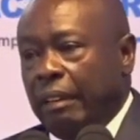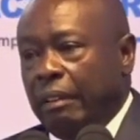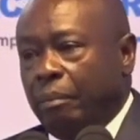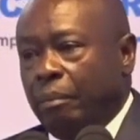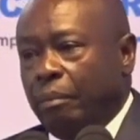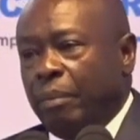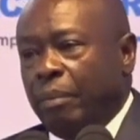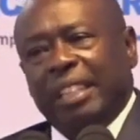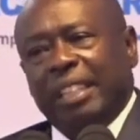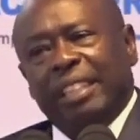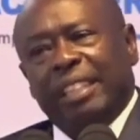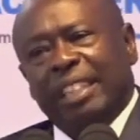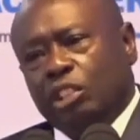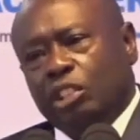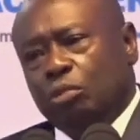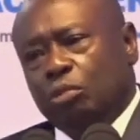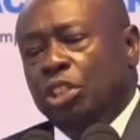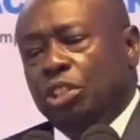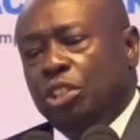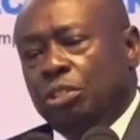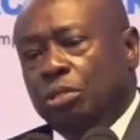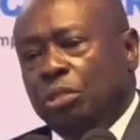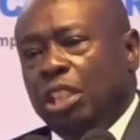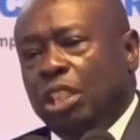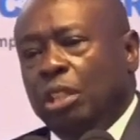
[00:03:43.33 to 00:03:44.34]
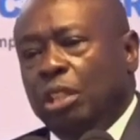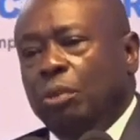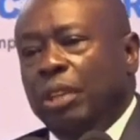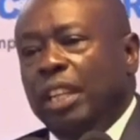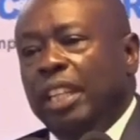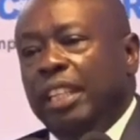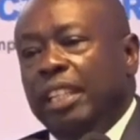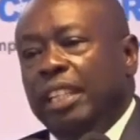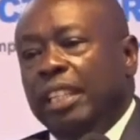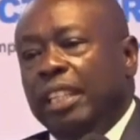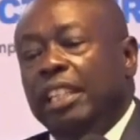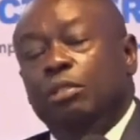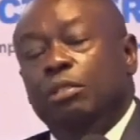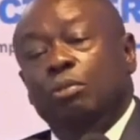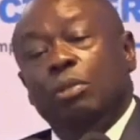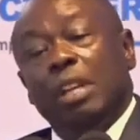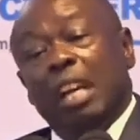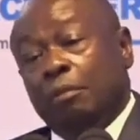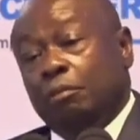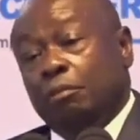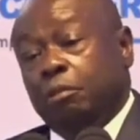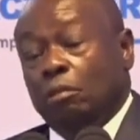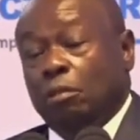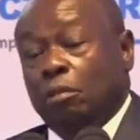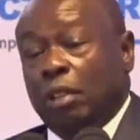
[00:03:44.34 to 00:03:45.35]
But the situation the way it is, we
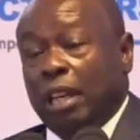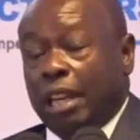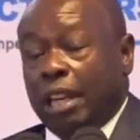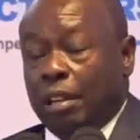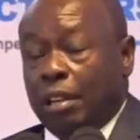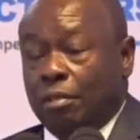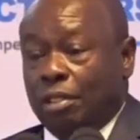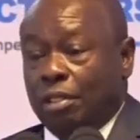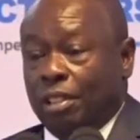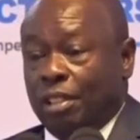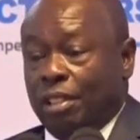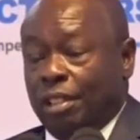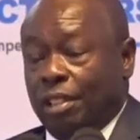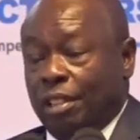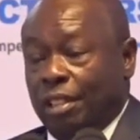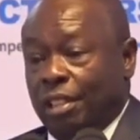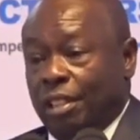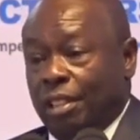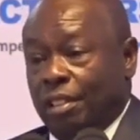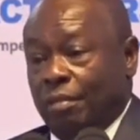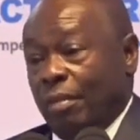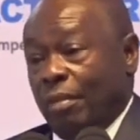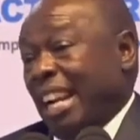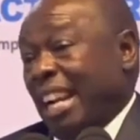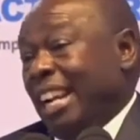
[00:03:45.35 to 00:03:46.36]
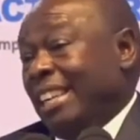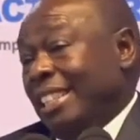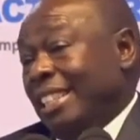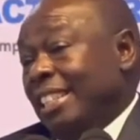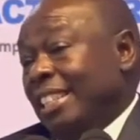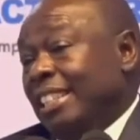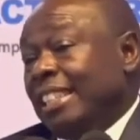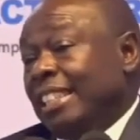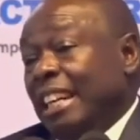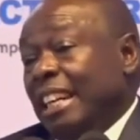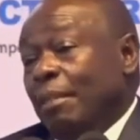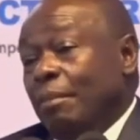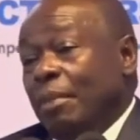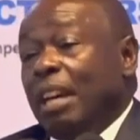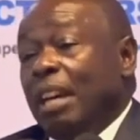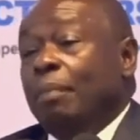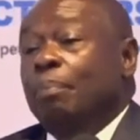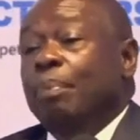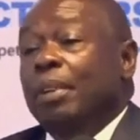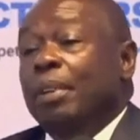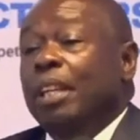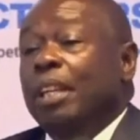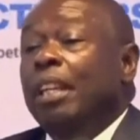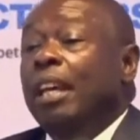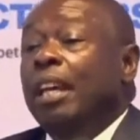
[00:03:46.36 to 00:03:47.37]
have to look around. But at least I'm
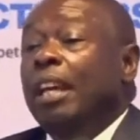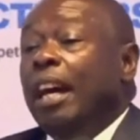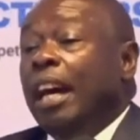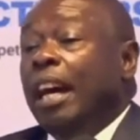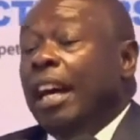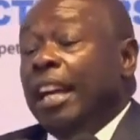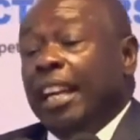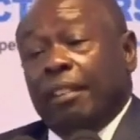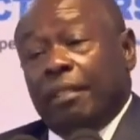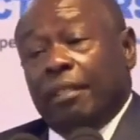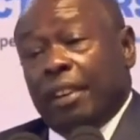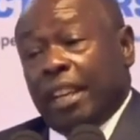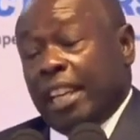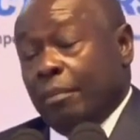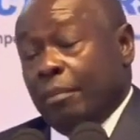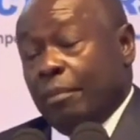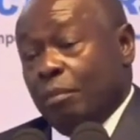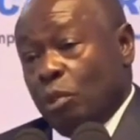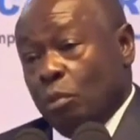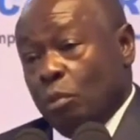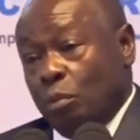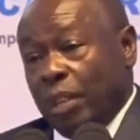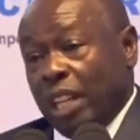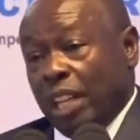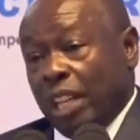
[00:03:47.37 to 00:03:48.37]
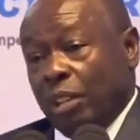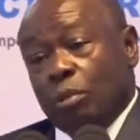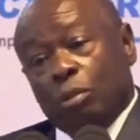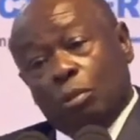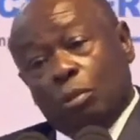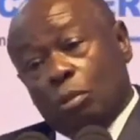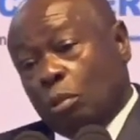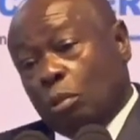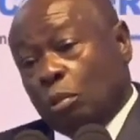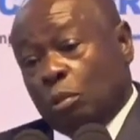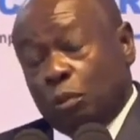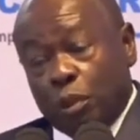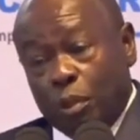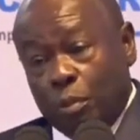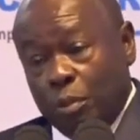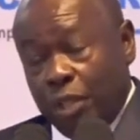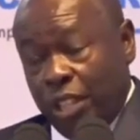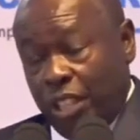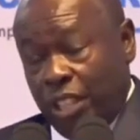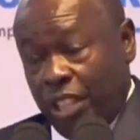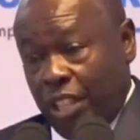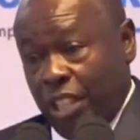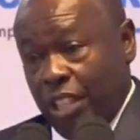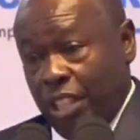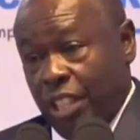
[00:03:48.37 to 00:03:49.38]
happy. I never came to beg you, you looked for
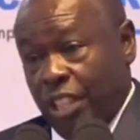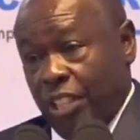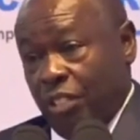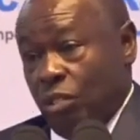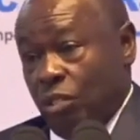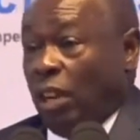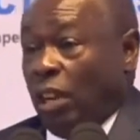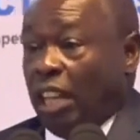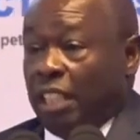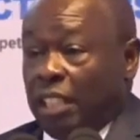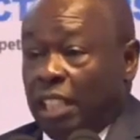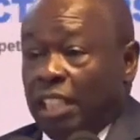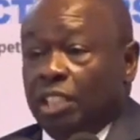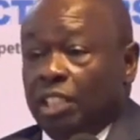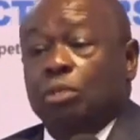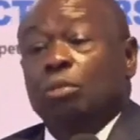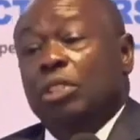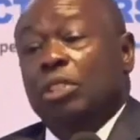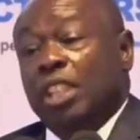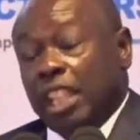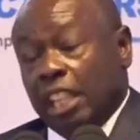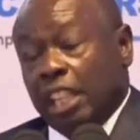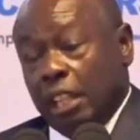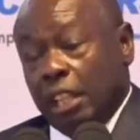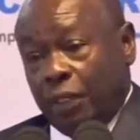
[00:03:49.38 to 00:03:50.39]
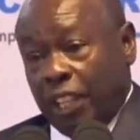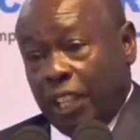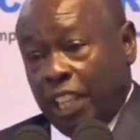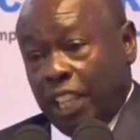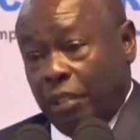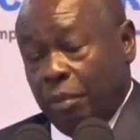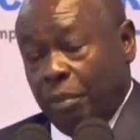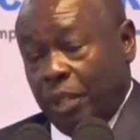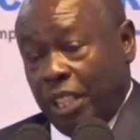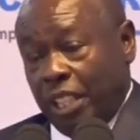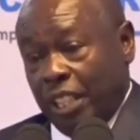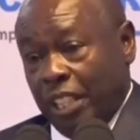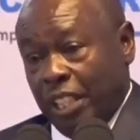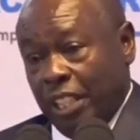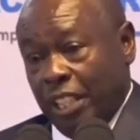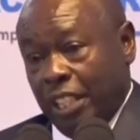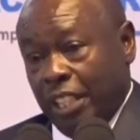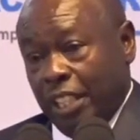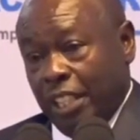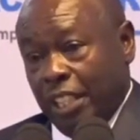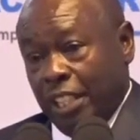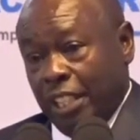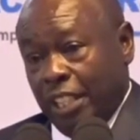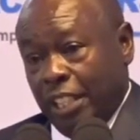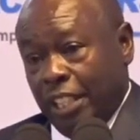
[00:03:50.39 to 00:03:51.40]
me. So at least you dignified me.
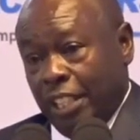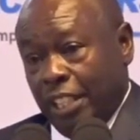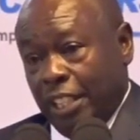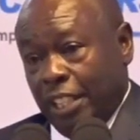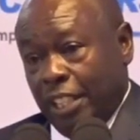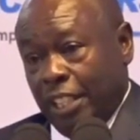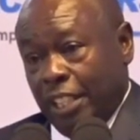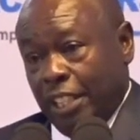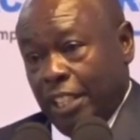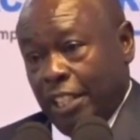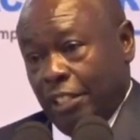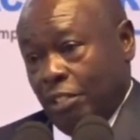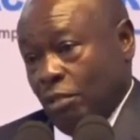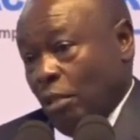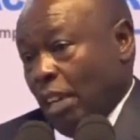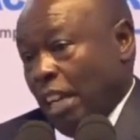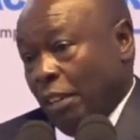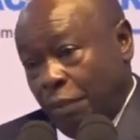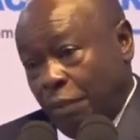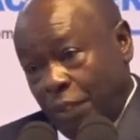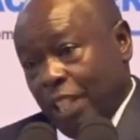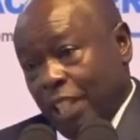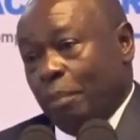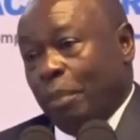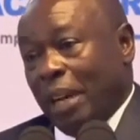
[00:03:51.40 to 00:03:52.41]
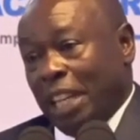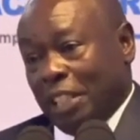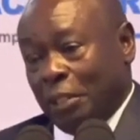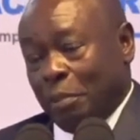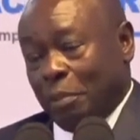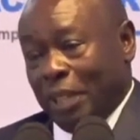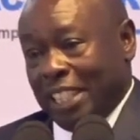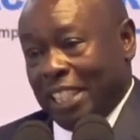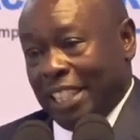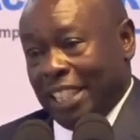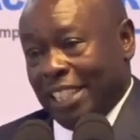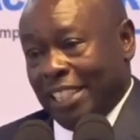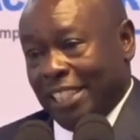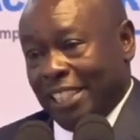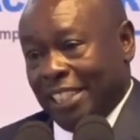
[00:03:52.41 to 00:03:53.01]
So I feel much better.